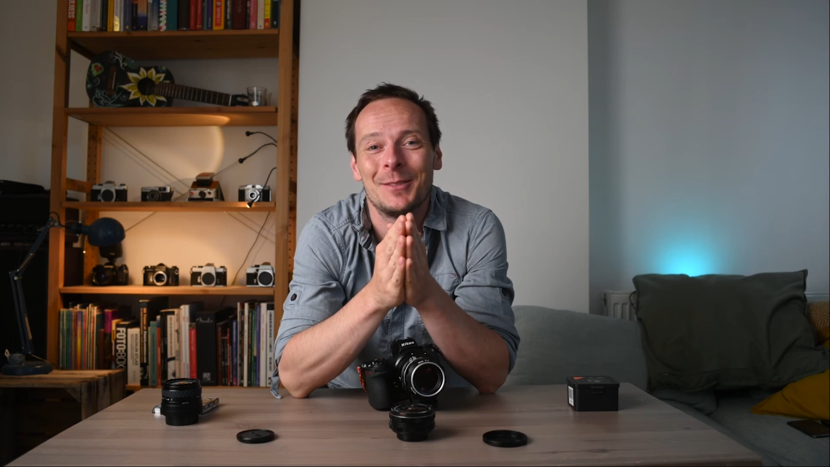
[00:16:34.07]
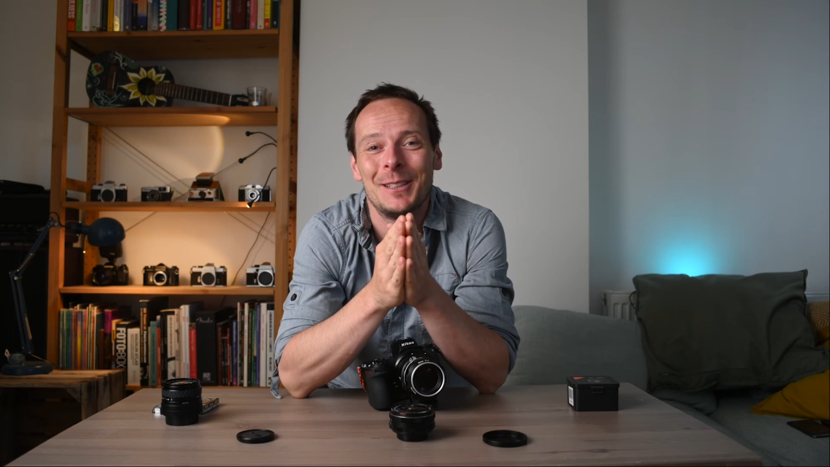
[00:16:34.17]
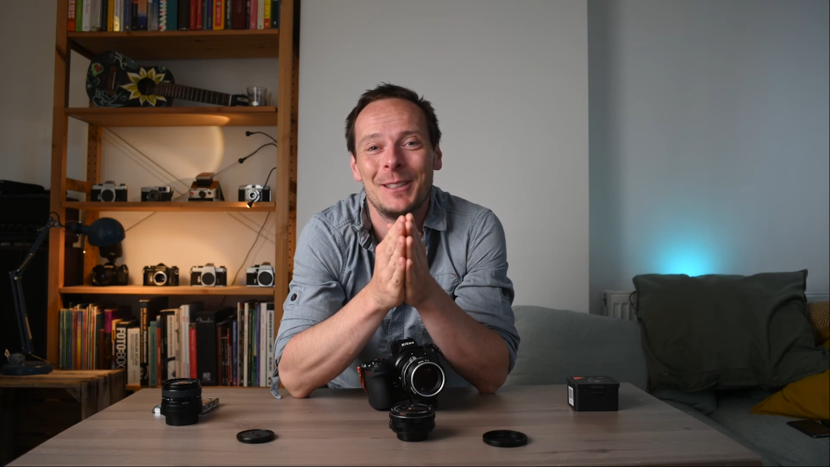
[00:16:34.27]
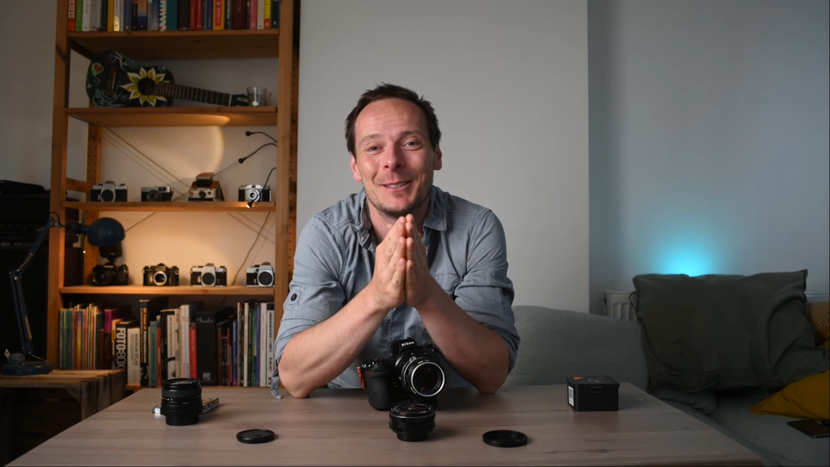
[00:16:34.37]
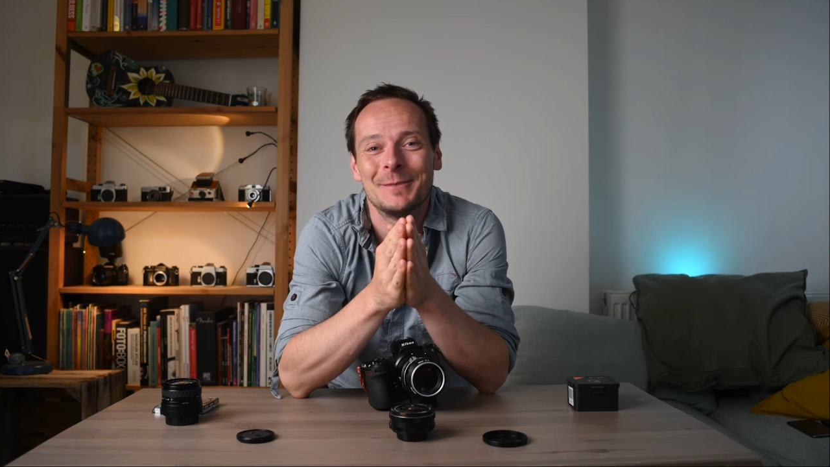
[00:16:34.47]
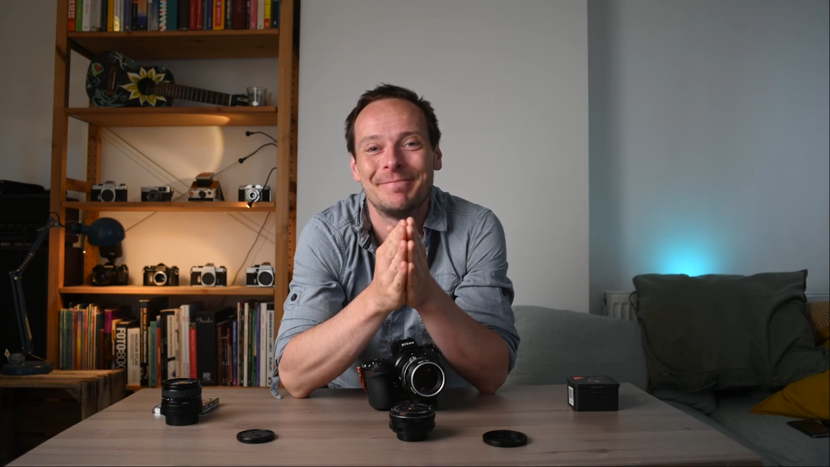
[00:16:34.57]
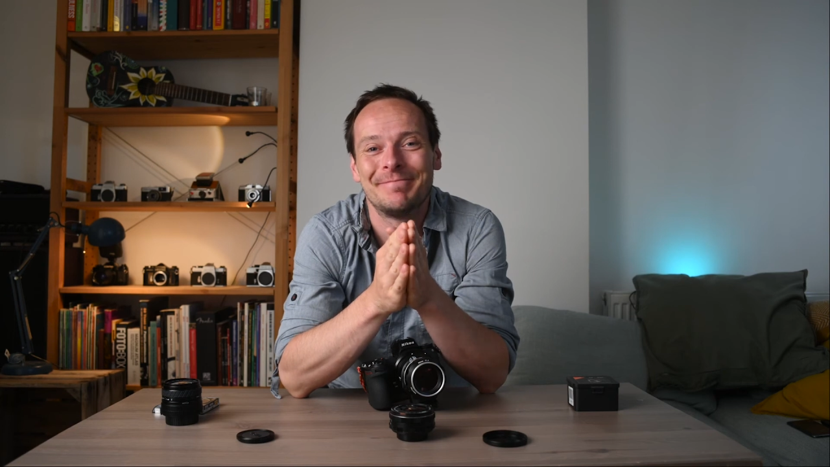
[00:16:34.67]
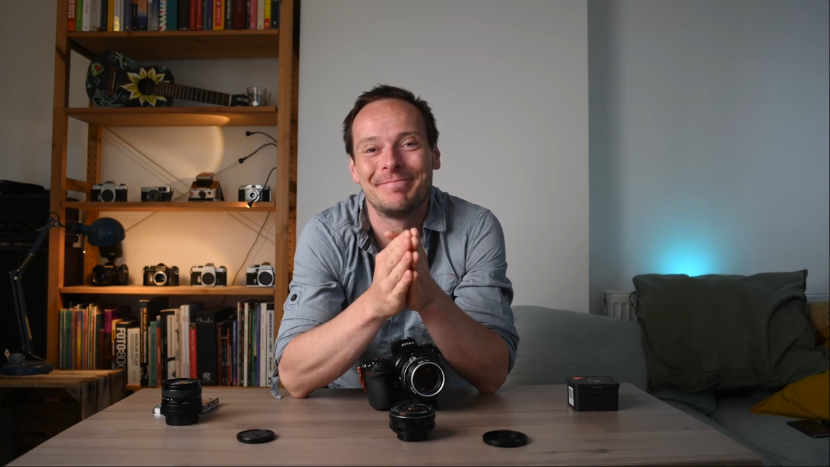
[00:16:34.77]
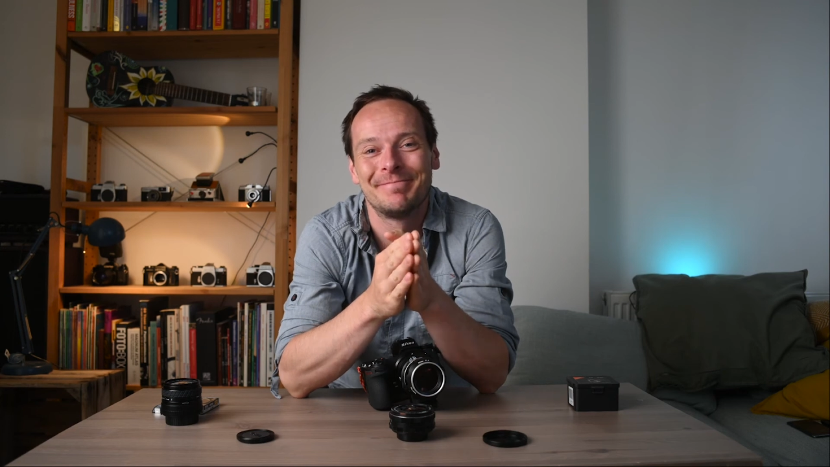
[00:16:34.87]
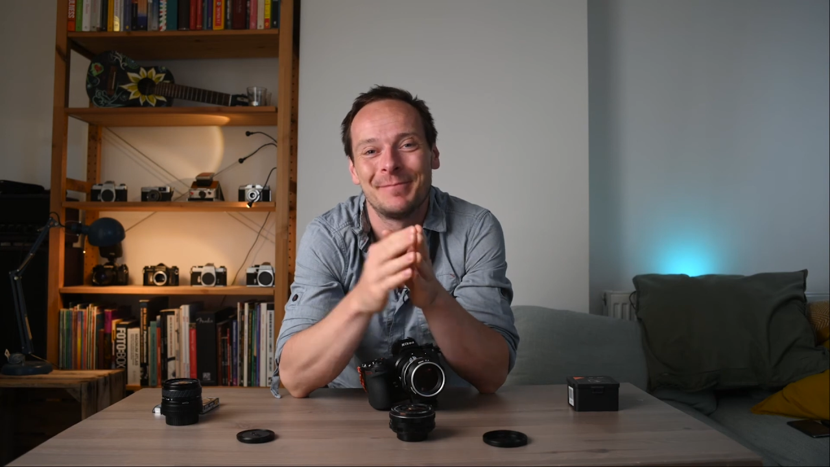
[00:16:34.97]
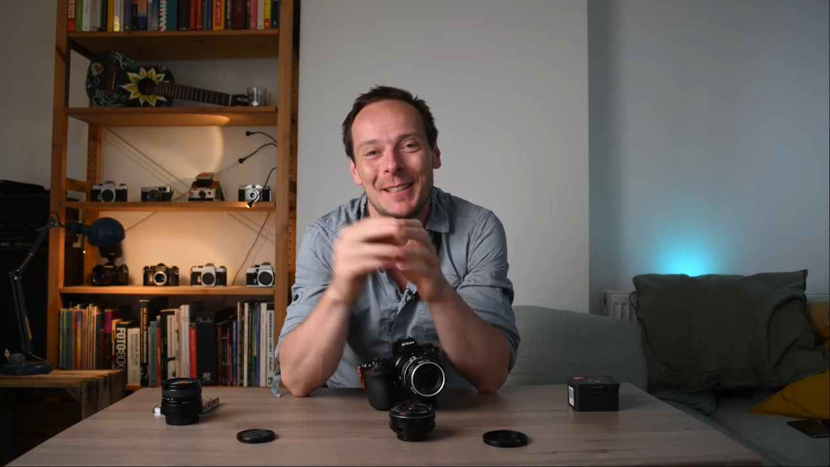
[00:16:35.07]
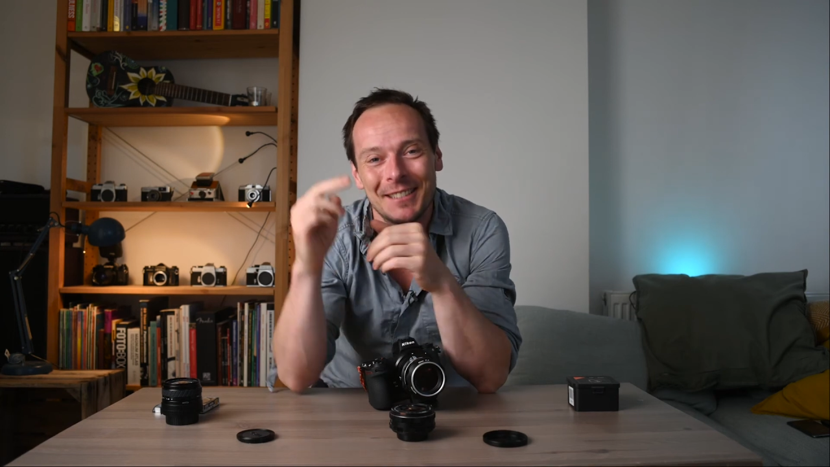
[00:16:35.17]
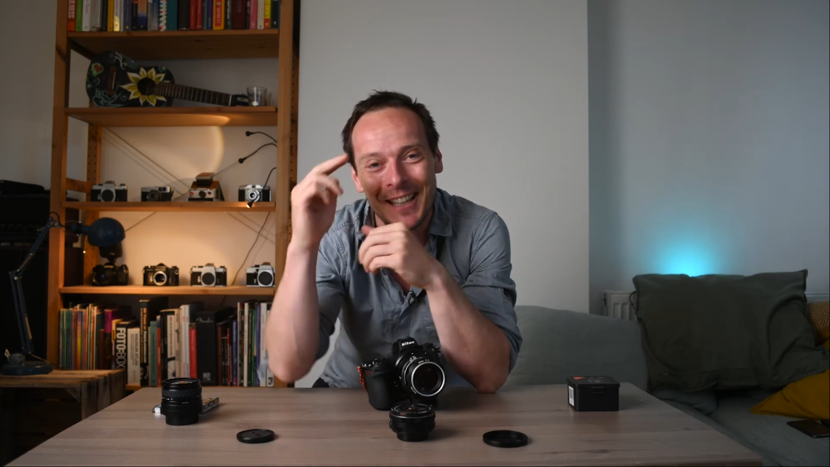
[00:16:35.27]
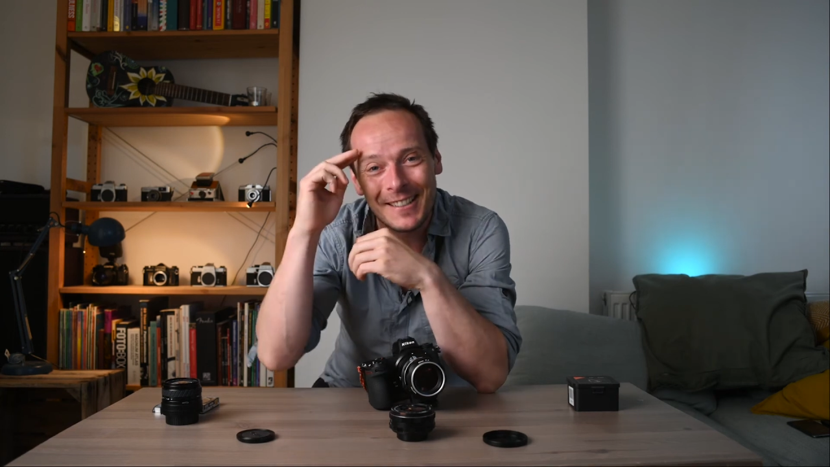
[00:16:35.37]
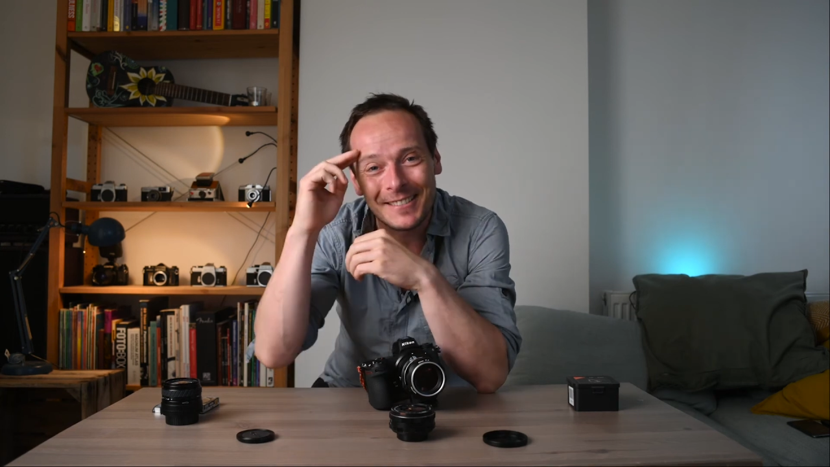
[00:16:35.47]
video.
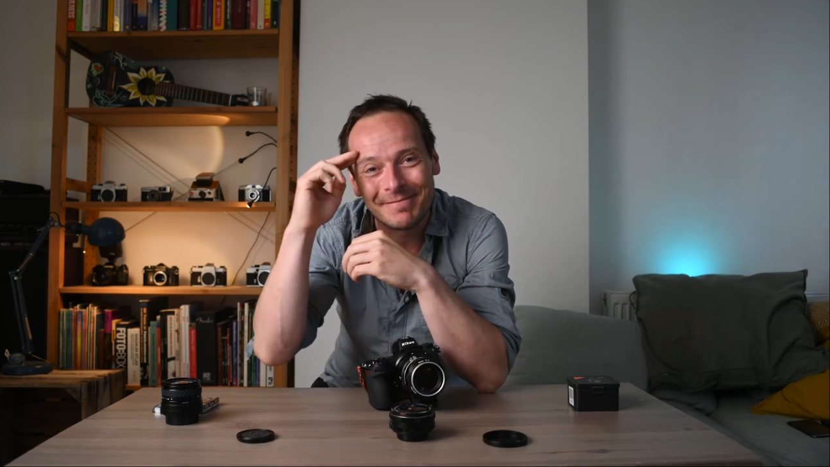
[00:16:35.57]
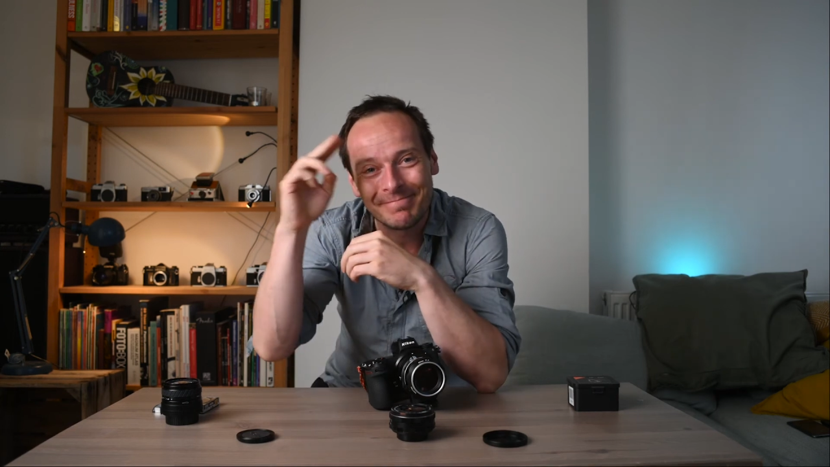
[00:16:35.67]
Peace out.